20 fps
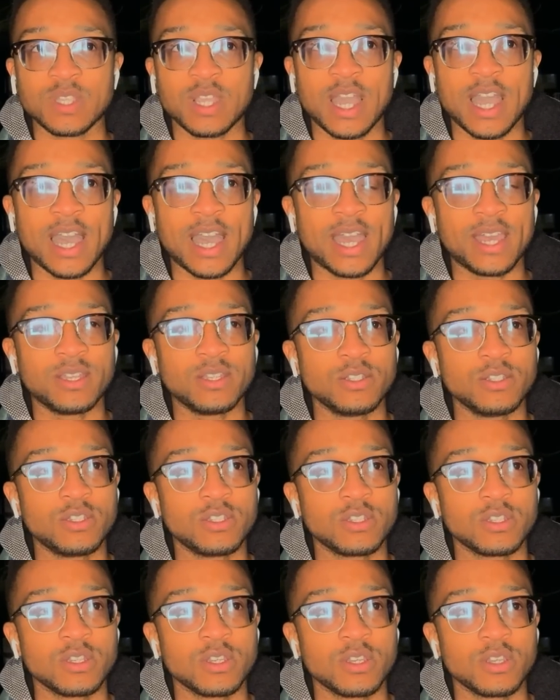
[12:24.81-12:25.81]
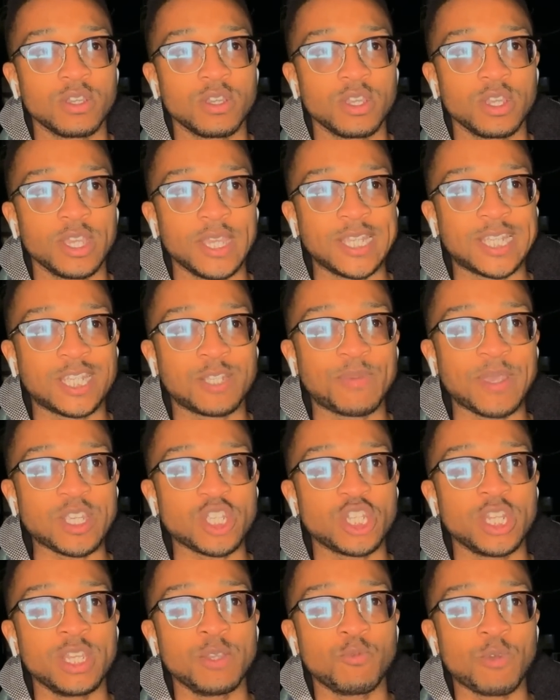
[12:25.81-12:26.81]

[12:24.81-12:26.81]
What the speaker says: And especially